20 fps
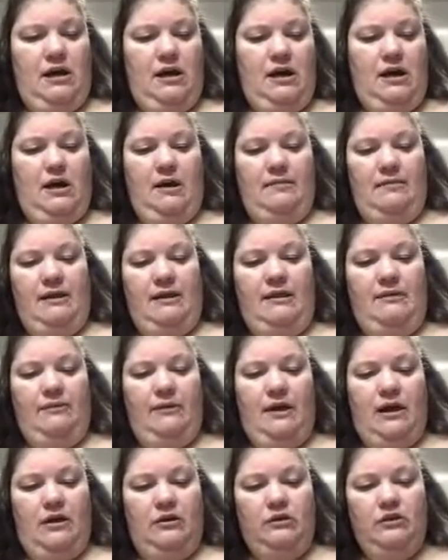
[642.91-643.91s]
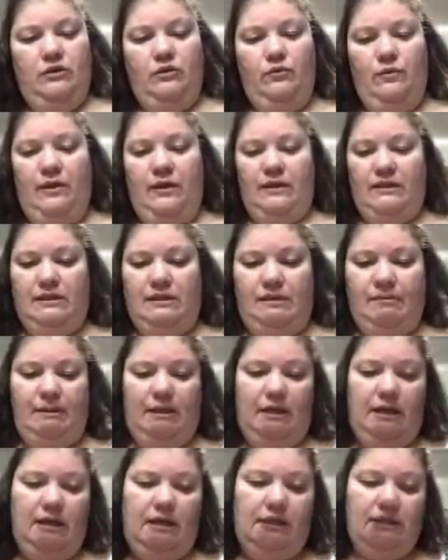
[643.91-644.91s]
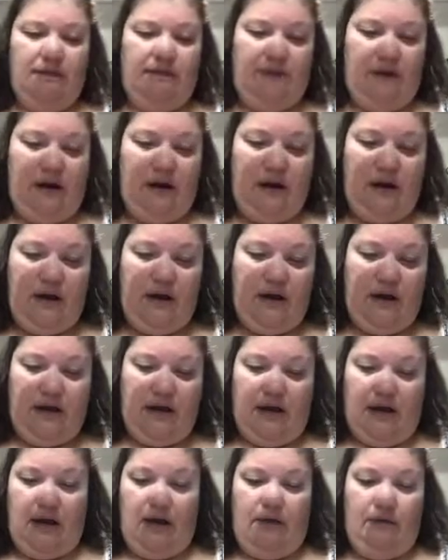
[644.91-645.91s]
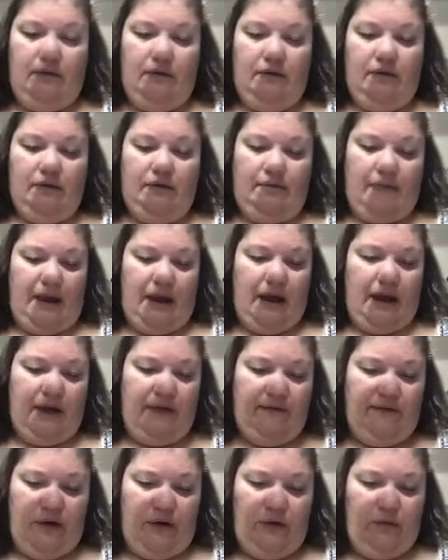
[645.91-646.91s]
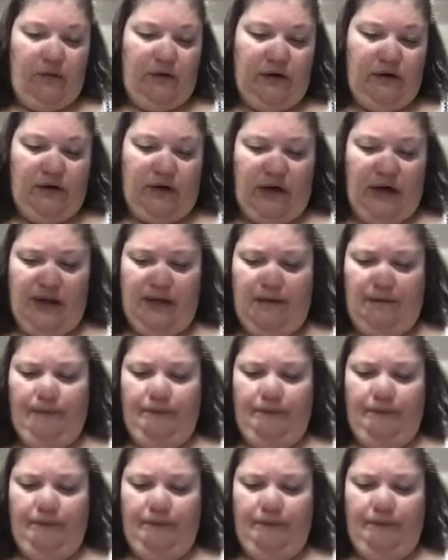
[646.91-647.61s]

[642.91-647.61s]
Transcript: And then we also want some adhesive on the back of our wood grain.